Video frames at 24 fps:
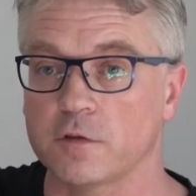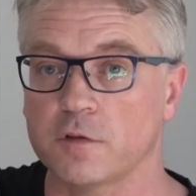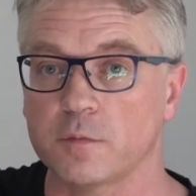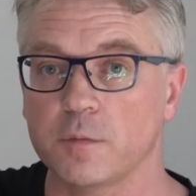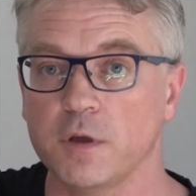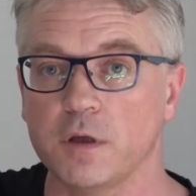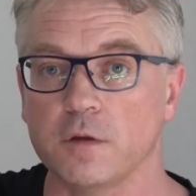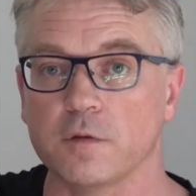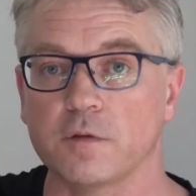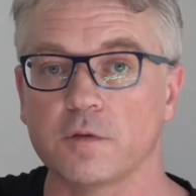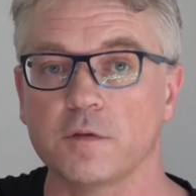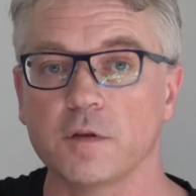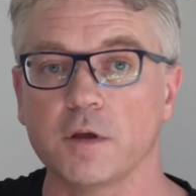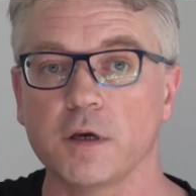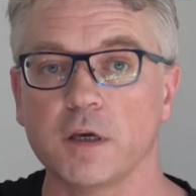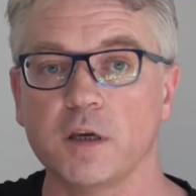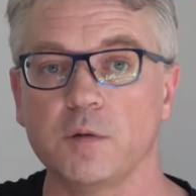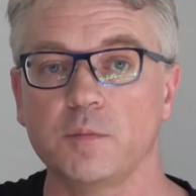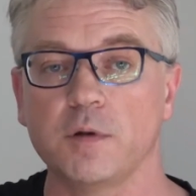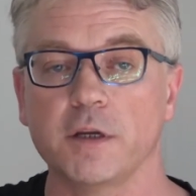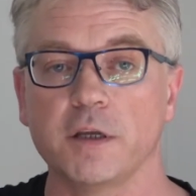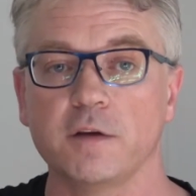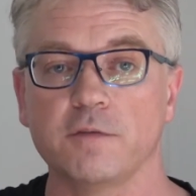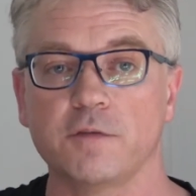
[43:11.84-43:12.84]
Smith,
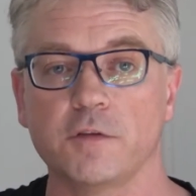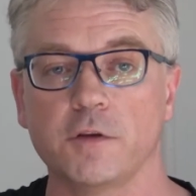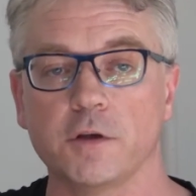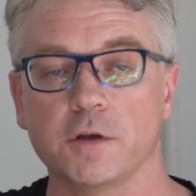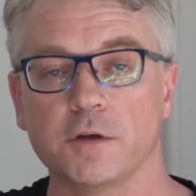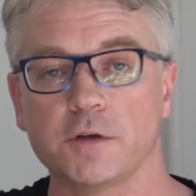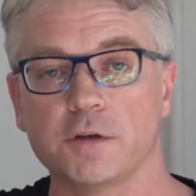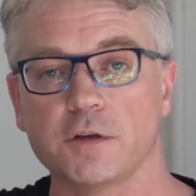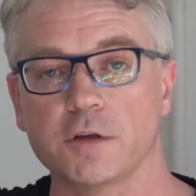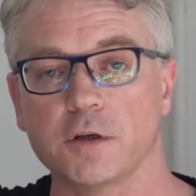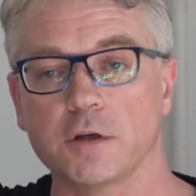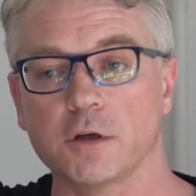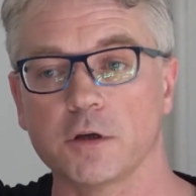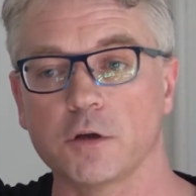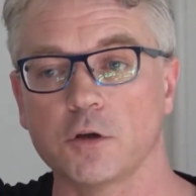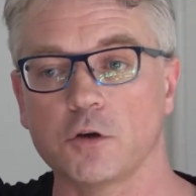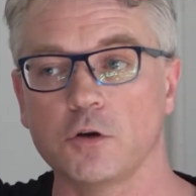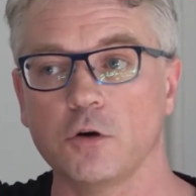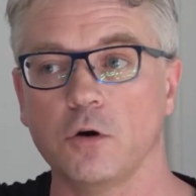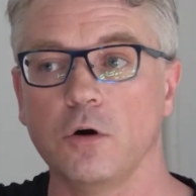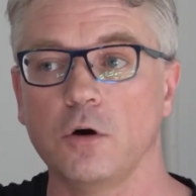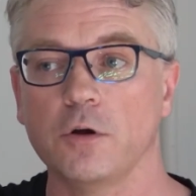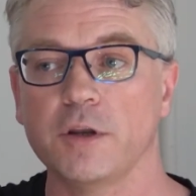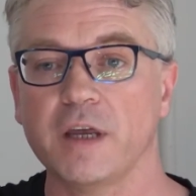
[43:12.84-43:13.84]
he believed that
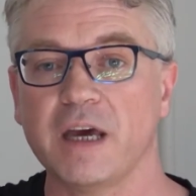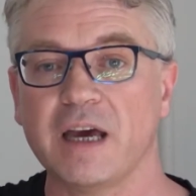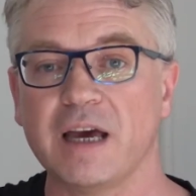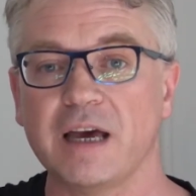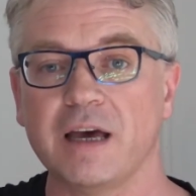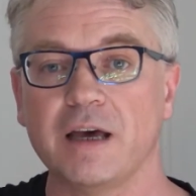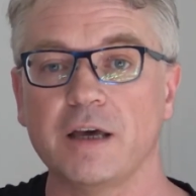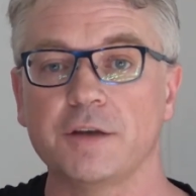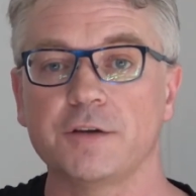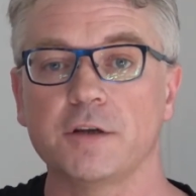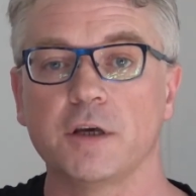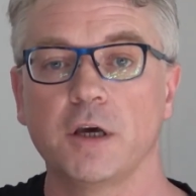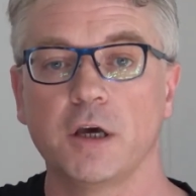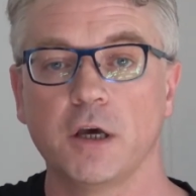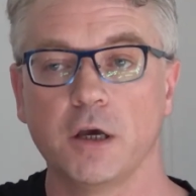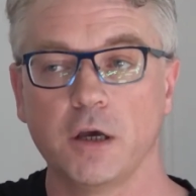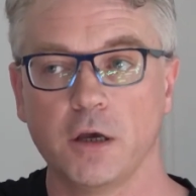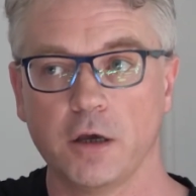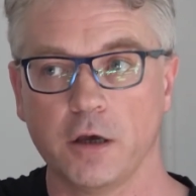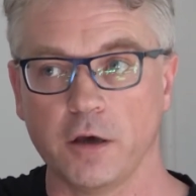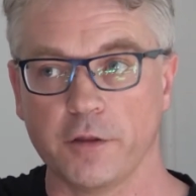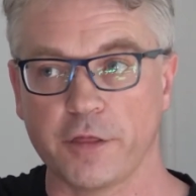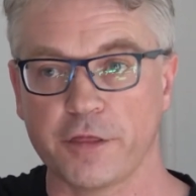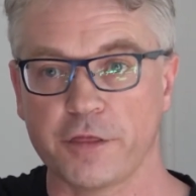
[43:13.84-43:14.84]
God had
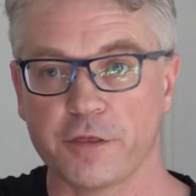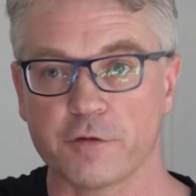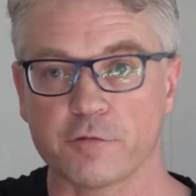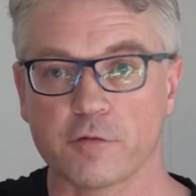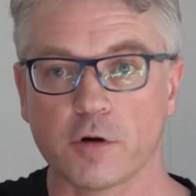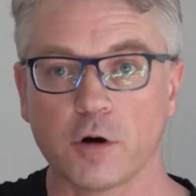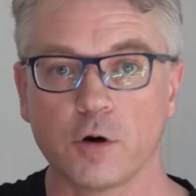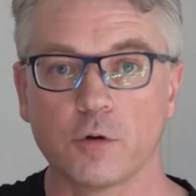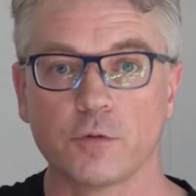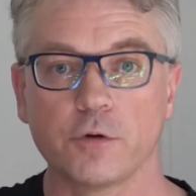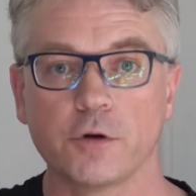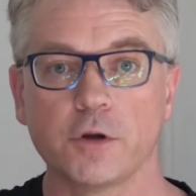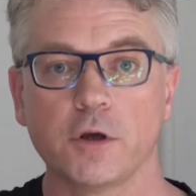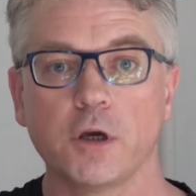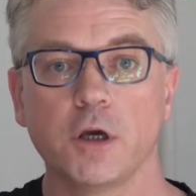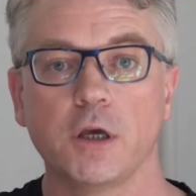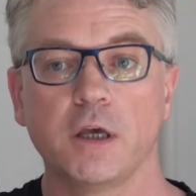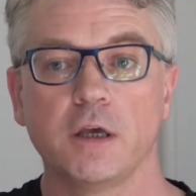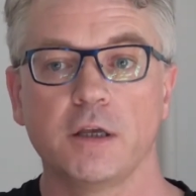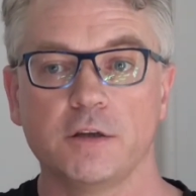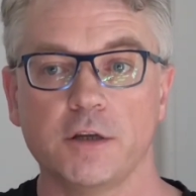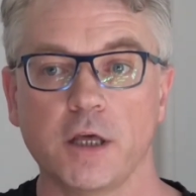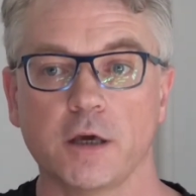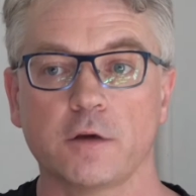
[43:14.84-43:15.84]
a throne
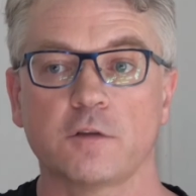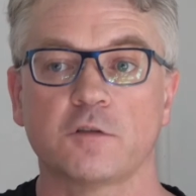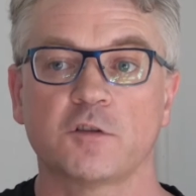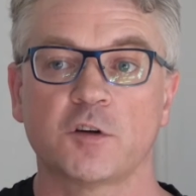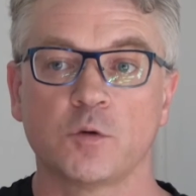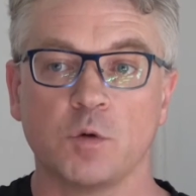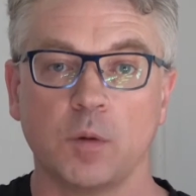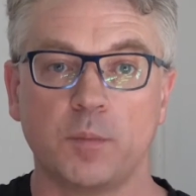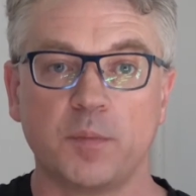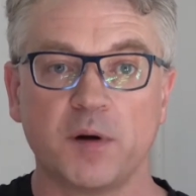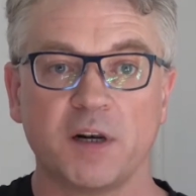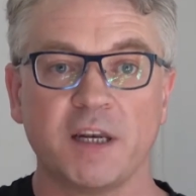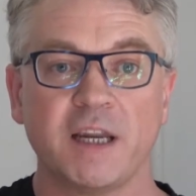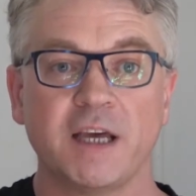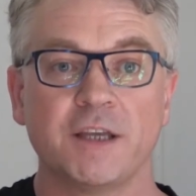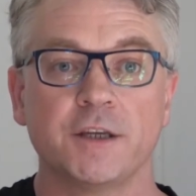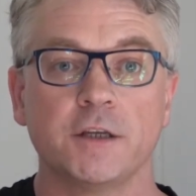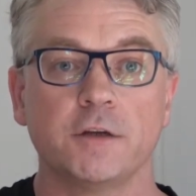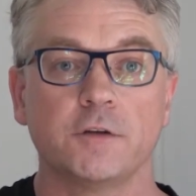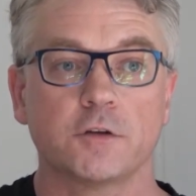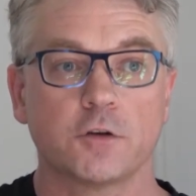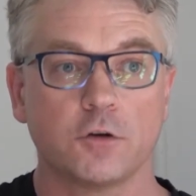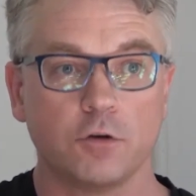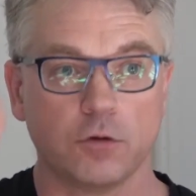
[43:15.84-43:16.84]
next to a
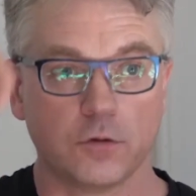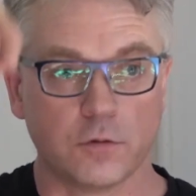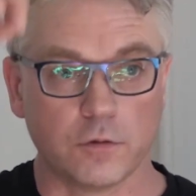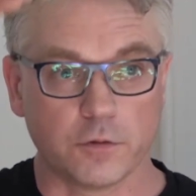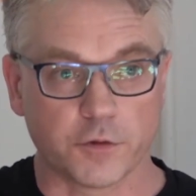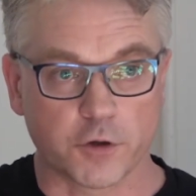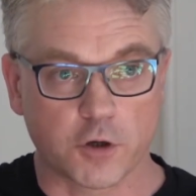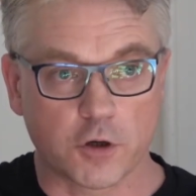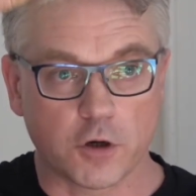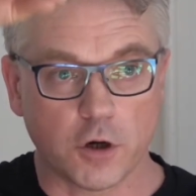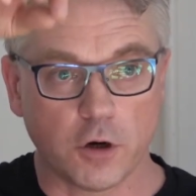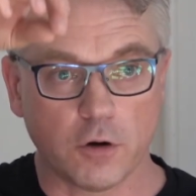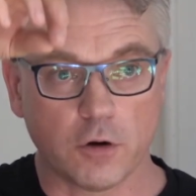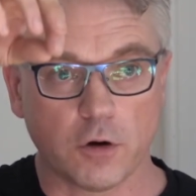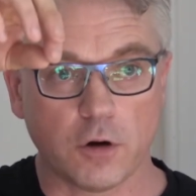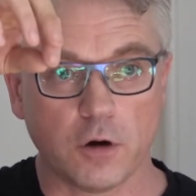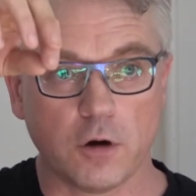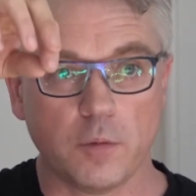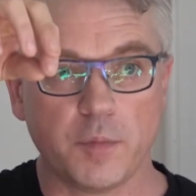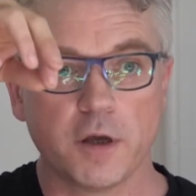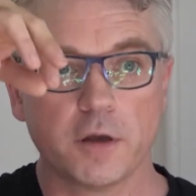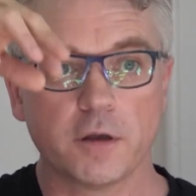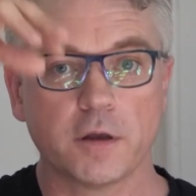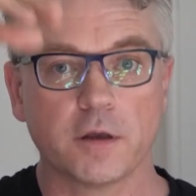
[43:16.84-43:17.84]
planet called
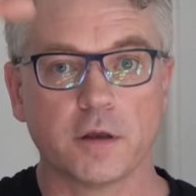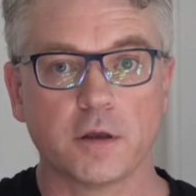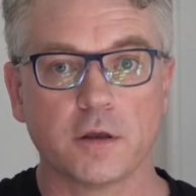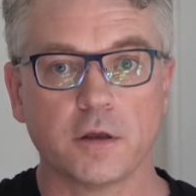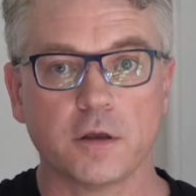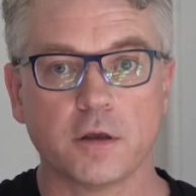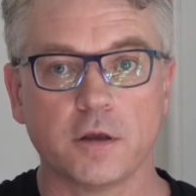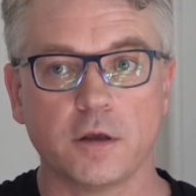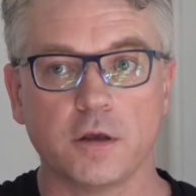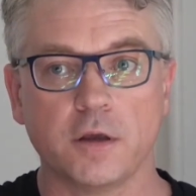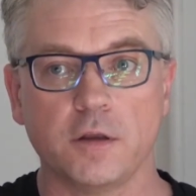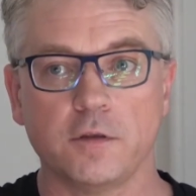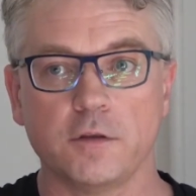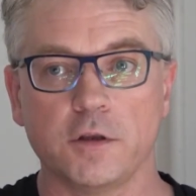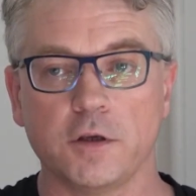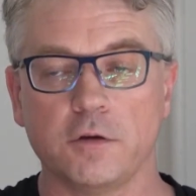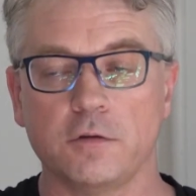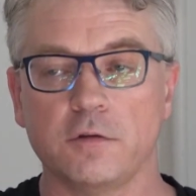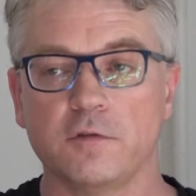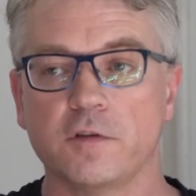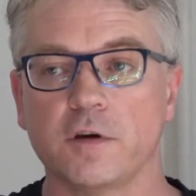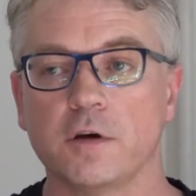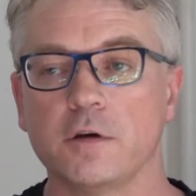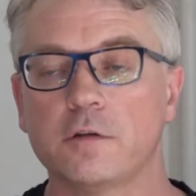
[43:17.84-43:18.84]
Kolob in the
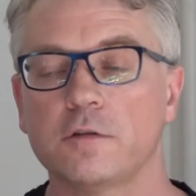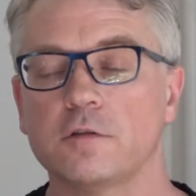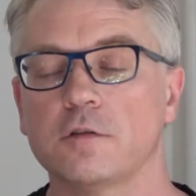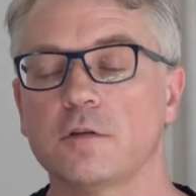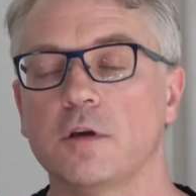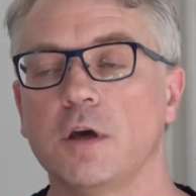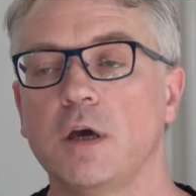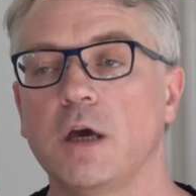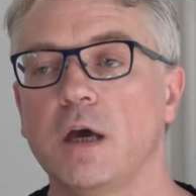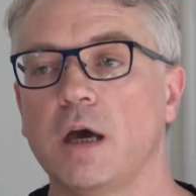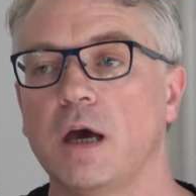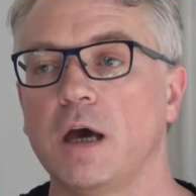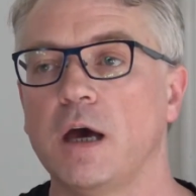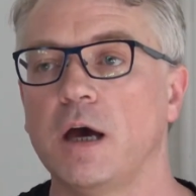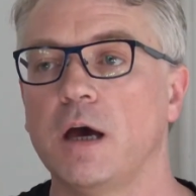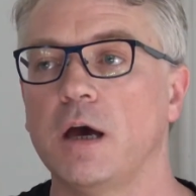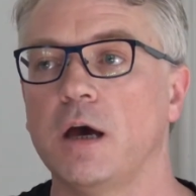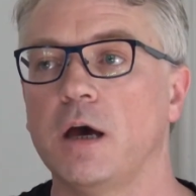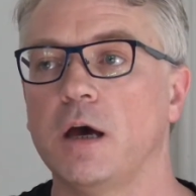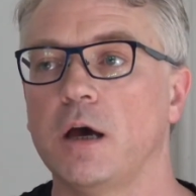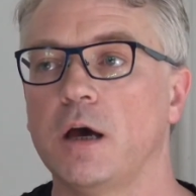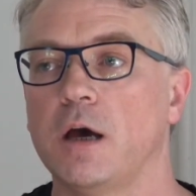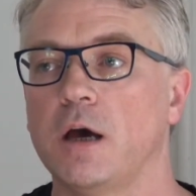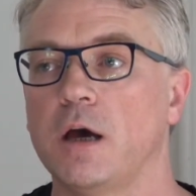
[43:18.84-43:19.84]
universe,
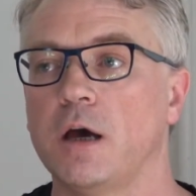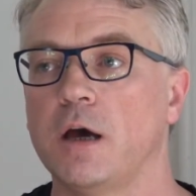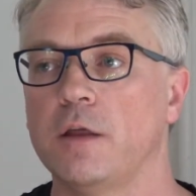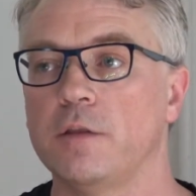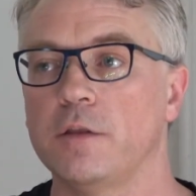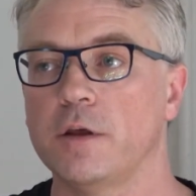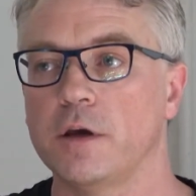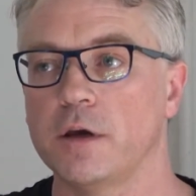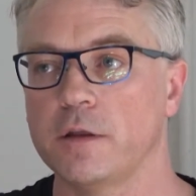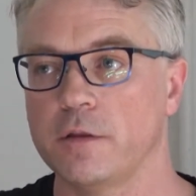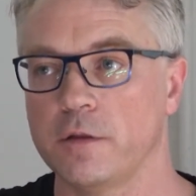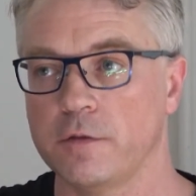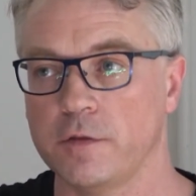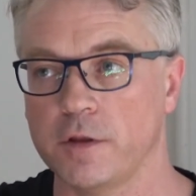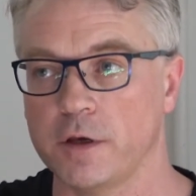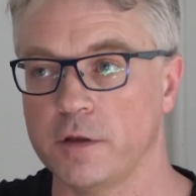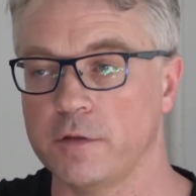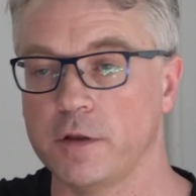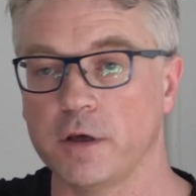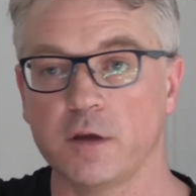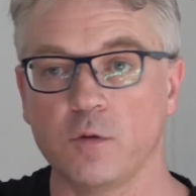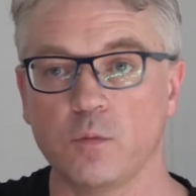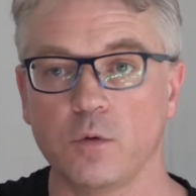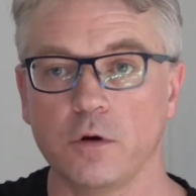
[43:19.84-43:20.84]
and
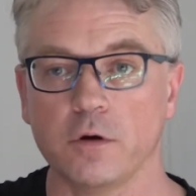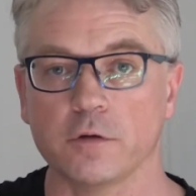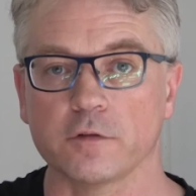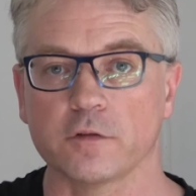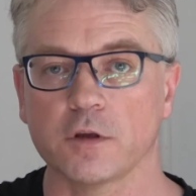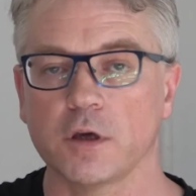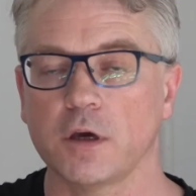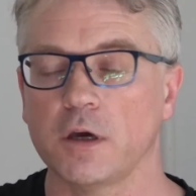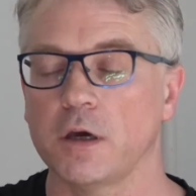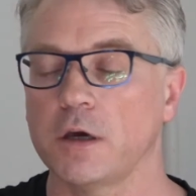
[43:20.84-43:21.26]
there he was.